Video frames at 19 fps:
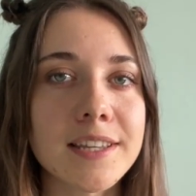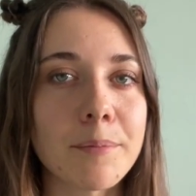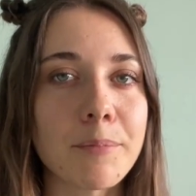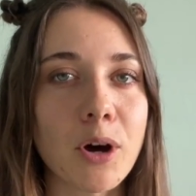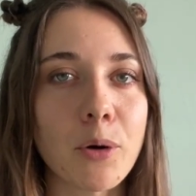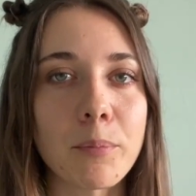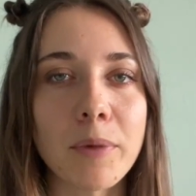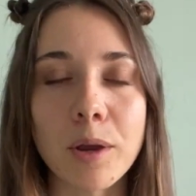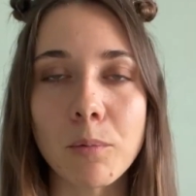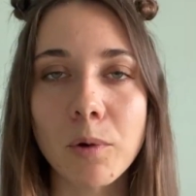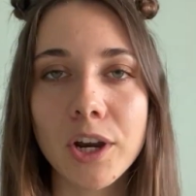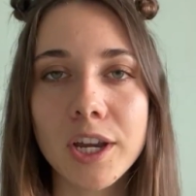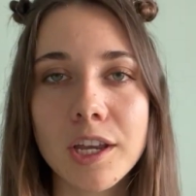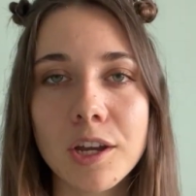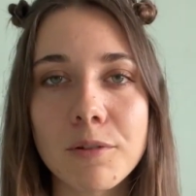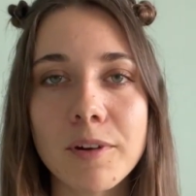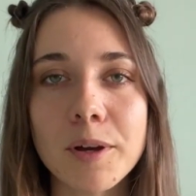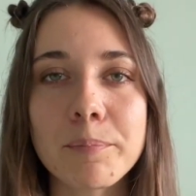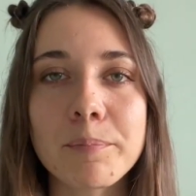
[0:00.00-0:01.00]
about my work
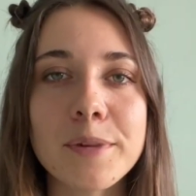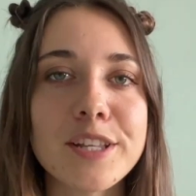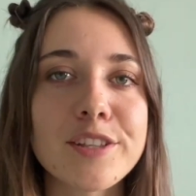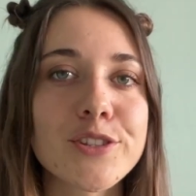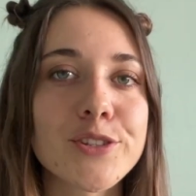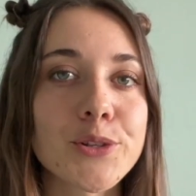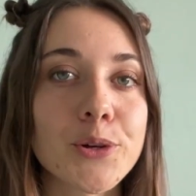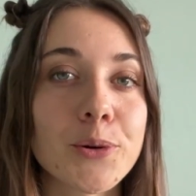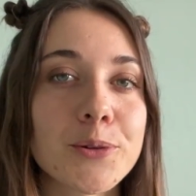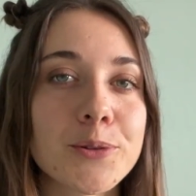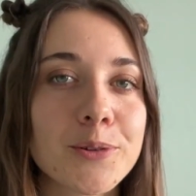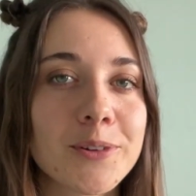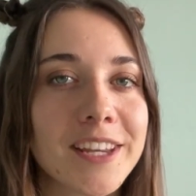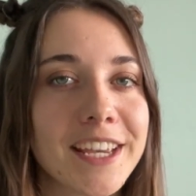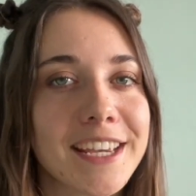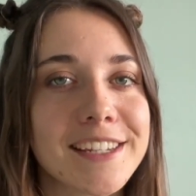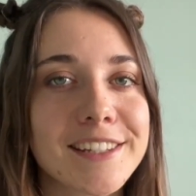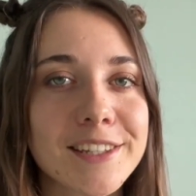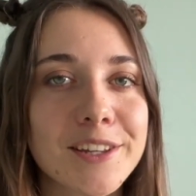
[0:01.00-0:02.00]
equipment, so
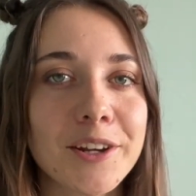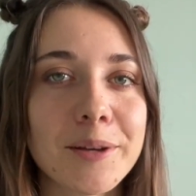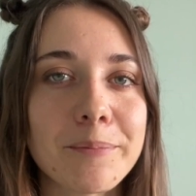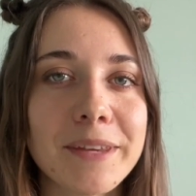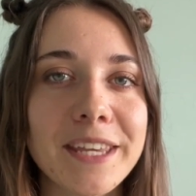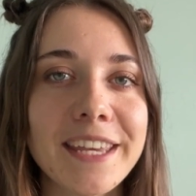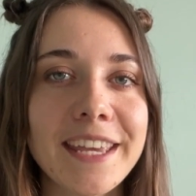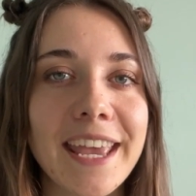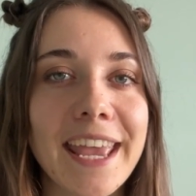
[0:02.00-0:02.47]
today is gonna be